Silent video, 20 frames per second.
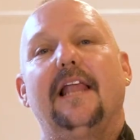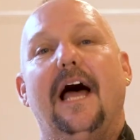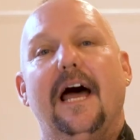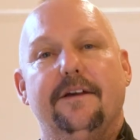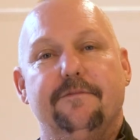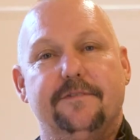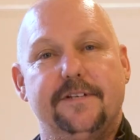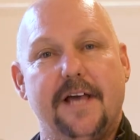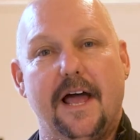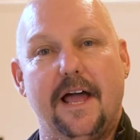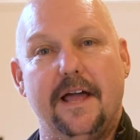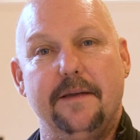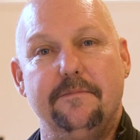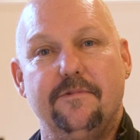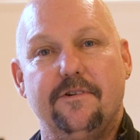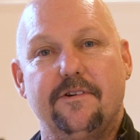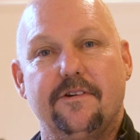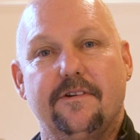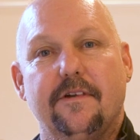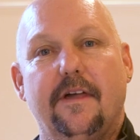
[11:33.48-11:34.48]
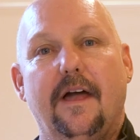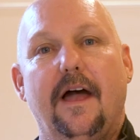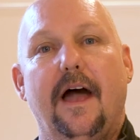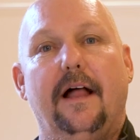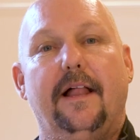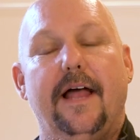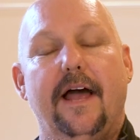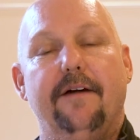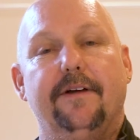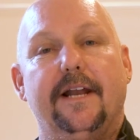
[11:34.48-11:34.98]
lot of times
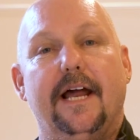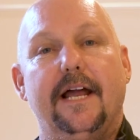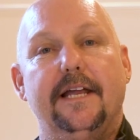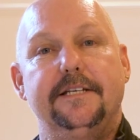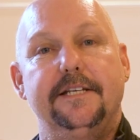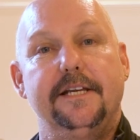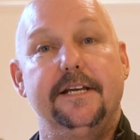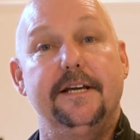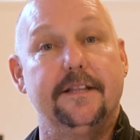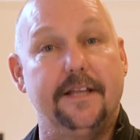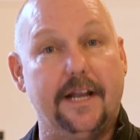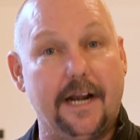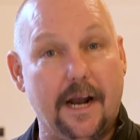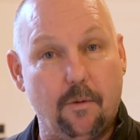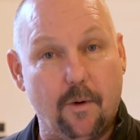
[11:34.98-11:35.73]
I'll have an idea that